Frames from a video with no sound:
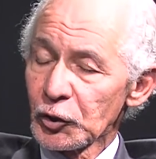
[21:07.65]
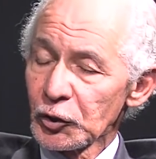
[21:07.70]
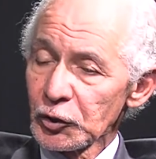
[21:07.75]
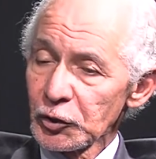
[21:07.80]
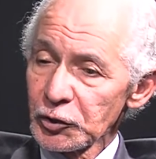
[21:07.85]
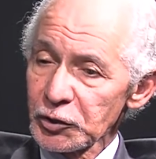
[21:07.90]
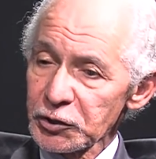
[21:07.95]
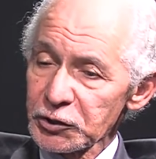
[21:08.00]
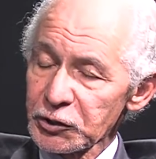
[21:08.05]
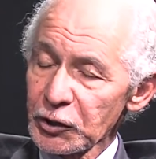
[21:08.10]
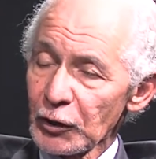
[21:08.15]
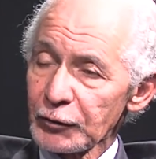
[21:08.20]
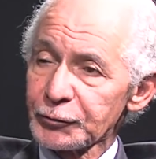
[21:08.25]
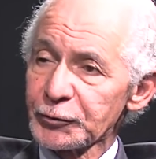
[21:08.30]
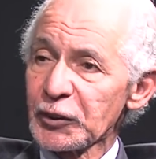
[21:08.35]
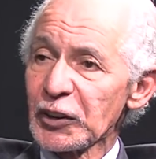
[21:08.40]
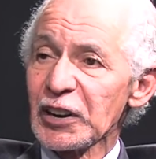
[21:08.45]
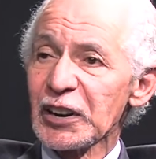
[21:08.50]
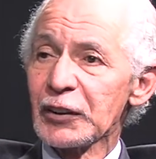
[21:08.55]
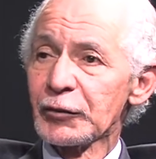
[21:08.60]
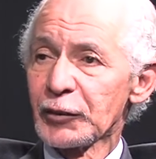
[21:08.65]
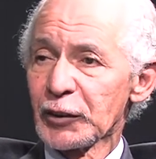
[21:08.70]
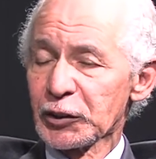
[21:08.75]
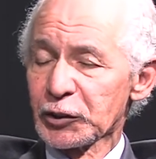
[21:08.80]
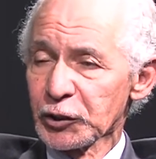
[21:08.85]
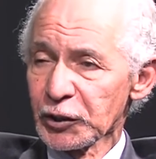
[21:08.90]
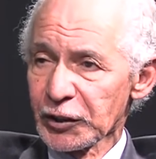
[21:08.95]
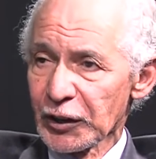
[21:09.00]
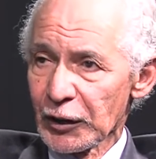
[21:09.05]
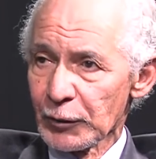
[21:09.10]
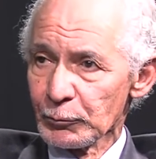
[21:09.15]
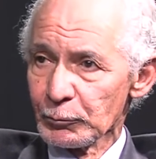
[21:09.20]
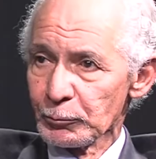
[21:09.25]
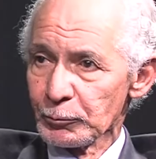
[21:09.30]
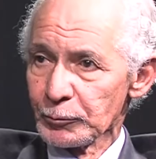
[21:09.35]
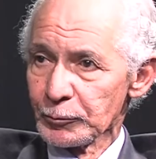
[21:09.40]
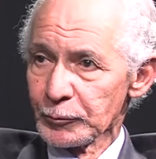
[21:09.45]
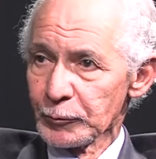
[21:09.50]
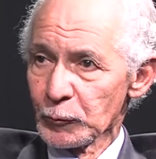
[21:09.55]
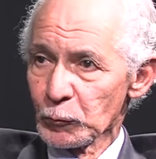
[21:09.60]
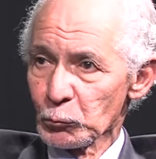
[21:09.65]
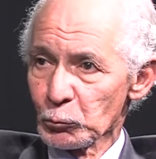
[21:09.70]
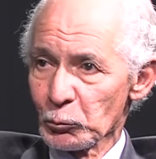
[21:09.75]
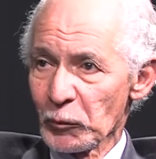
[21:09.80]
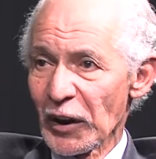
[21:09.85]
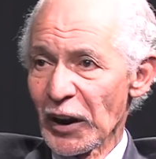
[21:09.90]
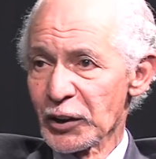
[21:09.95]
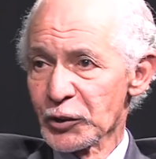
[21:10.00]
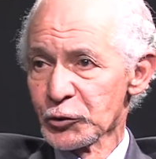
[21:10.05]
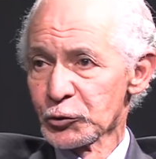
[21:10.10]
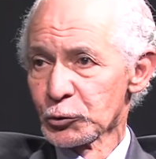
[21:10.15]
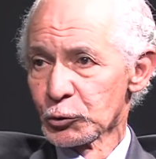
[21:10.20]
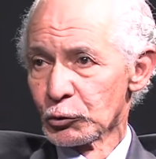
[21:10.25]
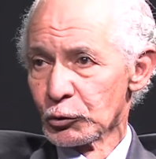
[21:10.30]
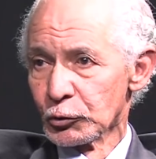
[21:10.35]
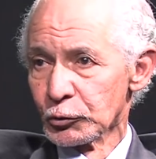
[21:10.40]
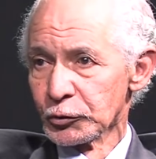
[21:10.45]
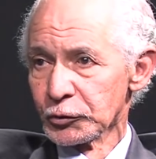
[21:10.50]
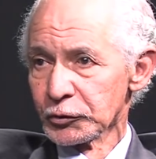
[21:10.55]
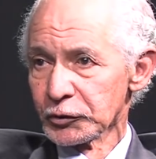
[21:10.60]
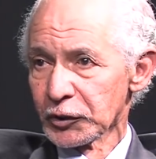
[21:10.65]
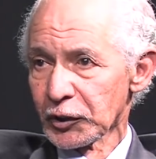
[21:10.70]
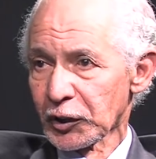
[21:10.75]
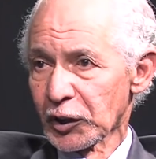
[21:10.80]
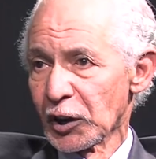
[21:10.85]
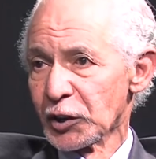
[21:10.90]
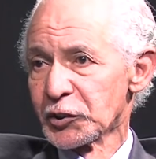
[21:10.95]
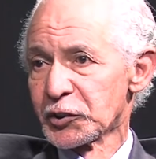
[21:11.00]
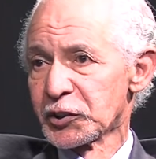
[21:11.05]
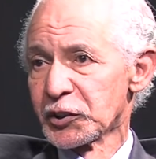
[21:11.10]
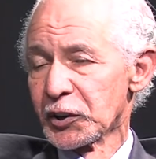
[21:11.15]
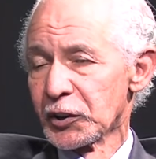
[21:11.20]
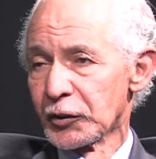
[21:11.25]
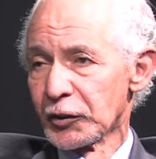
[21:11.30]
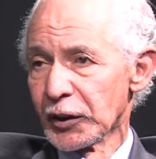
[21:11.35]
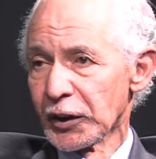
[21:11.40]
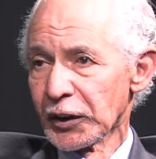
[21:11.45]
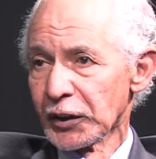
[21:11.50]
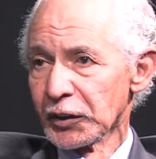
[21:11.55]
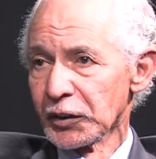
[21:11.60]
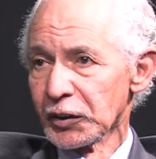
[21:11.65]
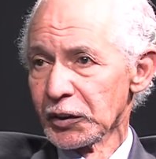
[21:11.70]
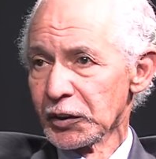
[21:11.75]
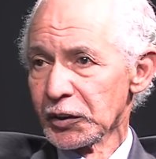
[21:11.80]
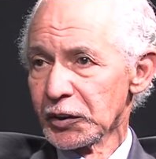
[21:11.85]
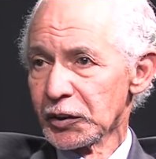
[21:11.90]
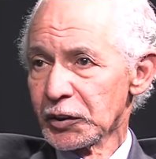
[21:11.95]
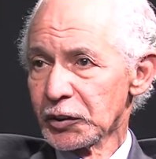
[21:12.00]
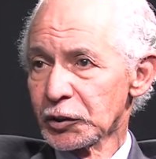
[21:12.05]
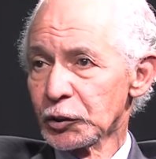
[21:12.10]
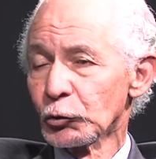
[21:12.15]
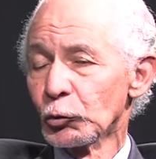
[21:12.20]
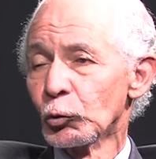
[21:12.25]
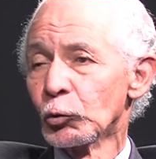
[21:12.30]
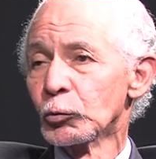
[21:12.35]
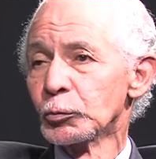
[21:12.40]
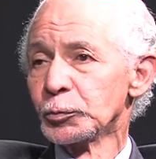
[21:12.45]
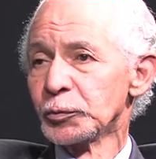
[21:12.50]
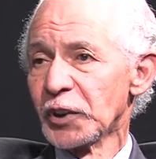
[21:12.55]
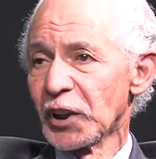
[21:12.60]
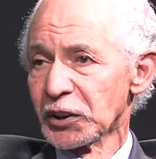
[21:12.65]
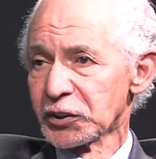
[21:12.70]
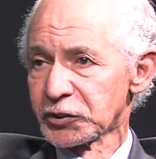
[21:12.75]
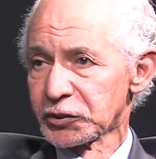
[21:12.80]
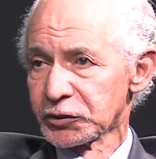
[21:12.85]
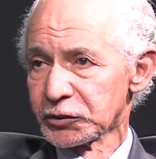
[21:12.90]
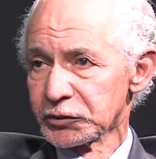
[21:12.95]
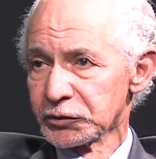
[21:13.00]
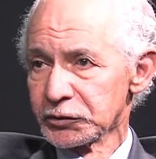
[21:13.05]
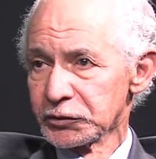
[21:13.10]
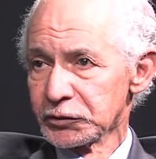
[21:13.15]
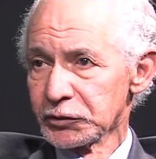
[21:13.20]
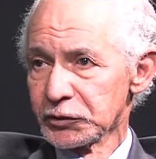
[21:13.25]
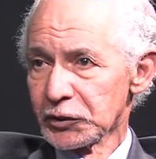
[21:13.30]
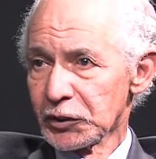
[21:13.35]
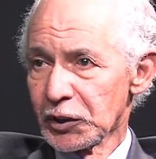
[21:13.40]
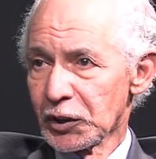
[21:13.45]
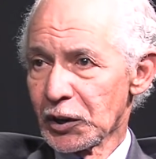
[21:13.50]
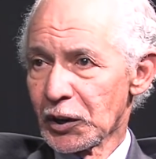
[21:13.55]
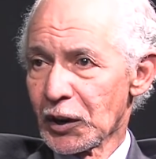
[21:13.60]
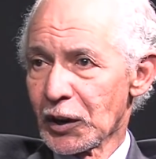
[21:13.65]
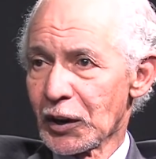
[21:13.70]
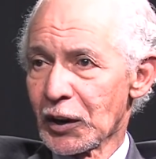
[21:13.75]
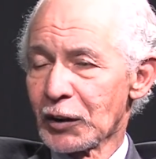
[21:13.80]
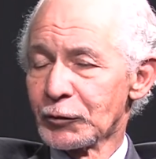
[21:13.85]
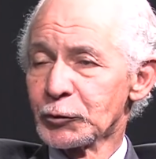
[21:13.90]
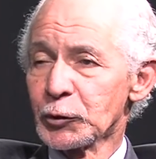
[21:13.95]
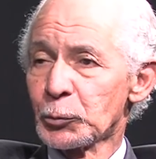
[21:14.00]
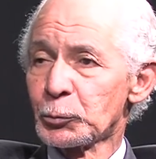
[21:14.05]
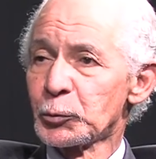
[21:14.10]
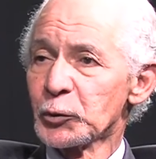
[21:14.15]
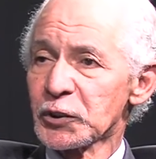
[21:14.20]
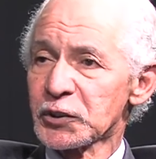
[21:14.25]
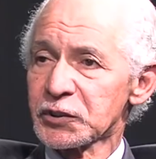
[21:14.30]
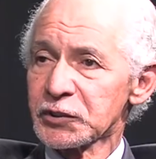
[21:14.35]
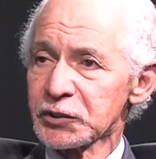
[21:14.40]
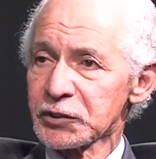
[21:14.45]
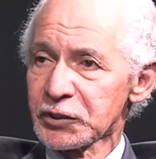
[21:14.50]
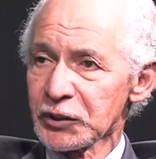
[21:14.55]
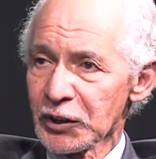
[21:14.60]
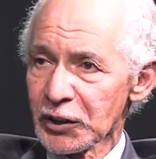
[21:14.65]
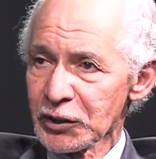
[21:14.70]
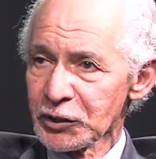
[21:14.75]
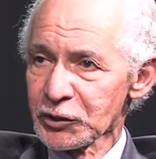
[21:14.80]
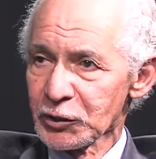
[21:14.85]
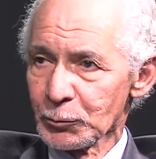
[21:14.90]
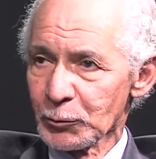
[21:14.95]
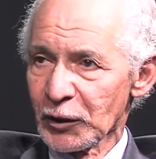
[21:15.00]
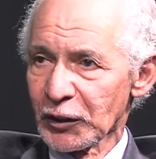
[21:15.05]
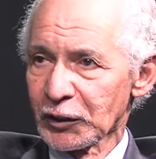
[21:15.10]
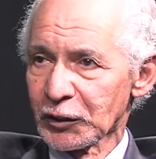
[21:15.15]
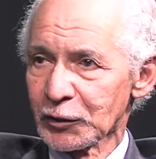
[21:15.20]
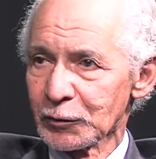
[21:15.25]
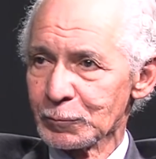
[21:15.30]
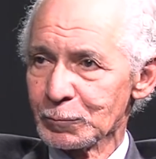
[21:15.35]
stuff delivered to them by drone, considering the openness of the prisons in Jamaica?